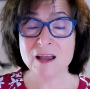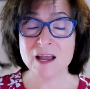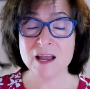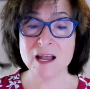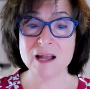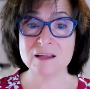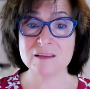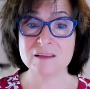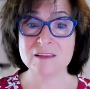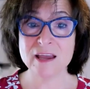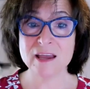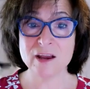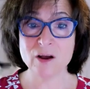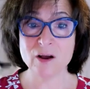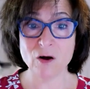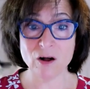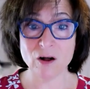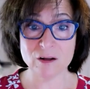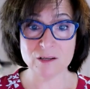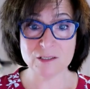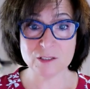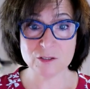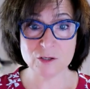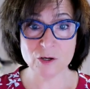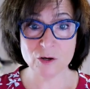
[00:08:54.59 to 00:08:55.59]
And they
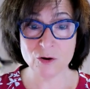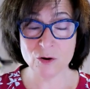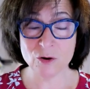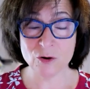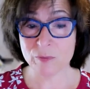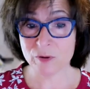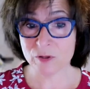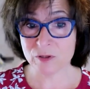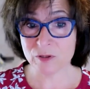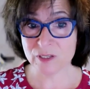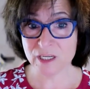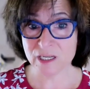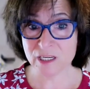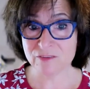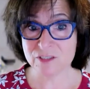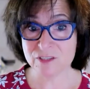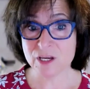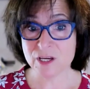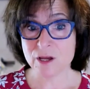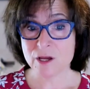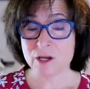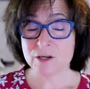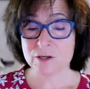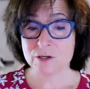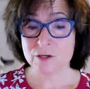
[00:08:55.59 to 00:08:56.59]
also believed
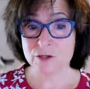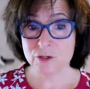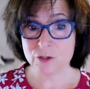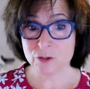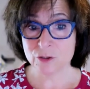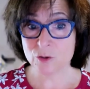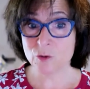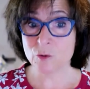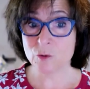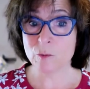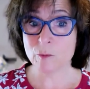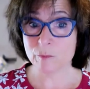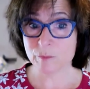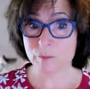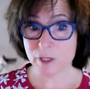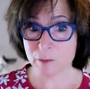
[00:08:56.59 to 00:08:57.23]
new